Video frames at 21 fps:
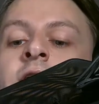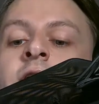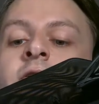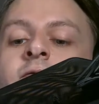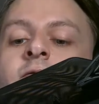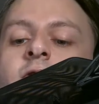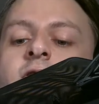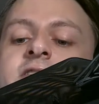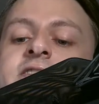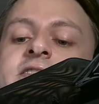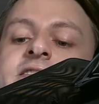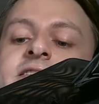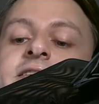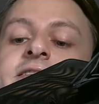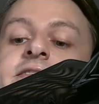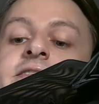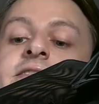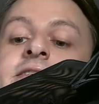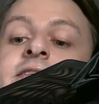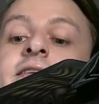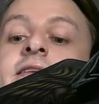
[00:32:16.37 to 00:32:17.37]
For
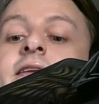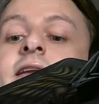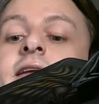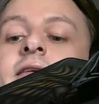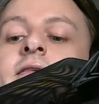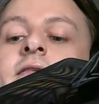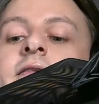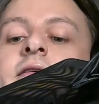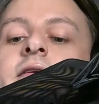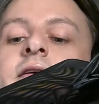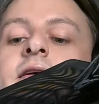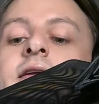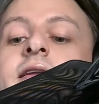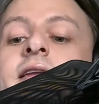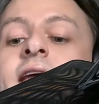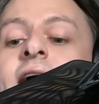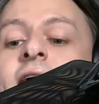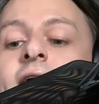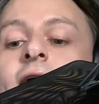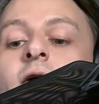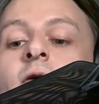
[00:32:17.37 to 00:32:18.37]
instance,
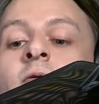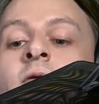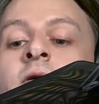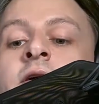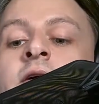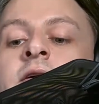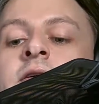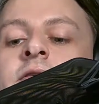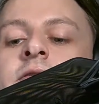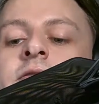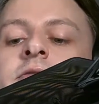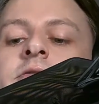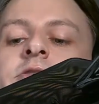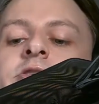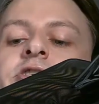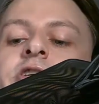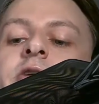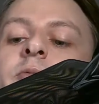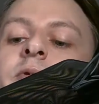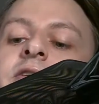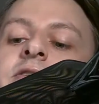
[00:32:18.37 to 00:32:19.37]
now,
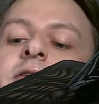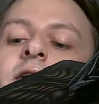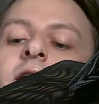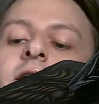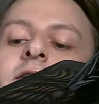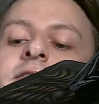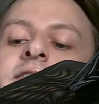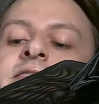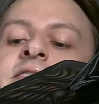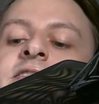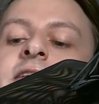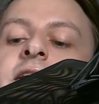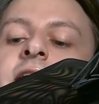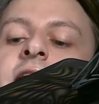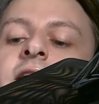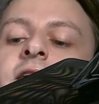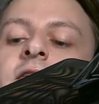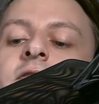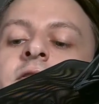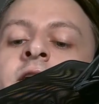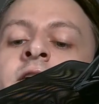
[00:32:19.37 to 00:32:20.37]
she went on,
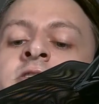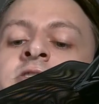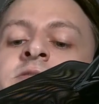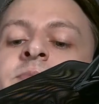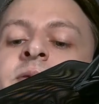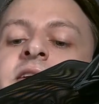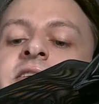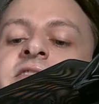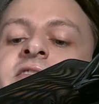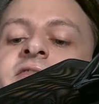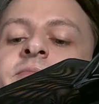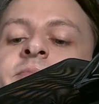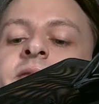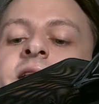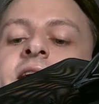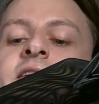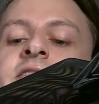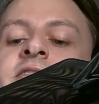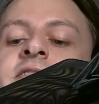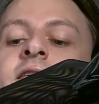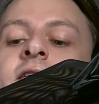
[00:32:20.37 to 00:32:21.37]
sticking a large piece of
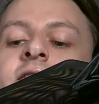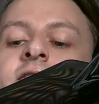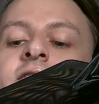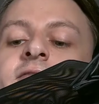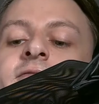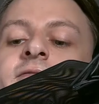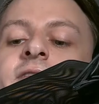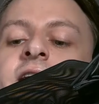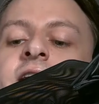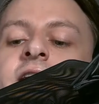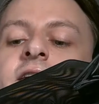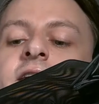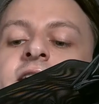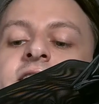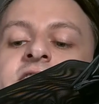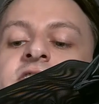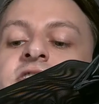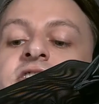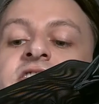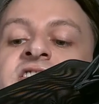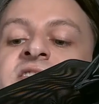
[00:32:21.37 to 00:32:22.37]
plaster on her finger
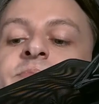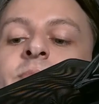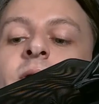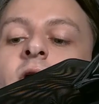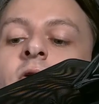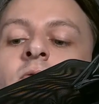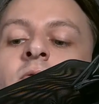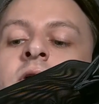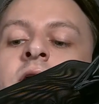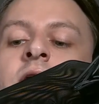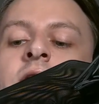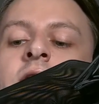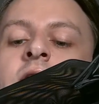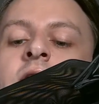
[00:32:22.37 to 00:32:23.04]
as she spoke.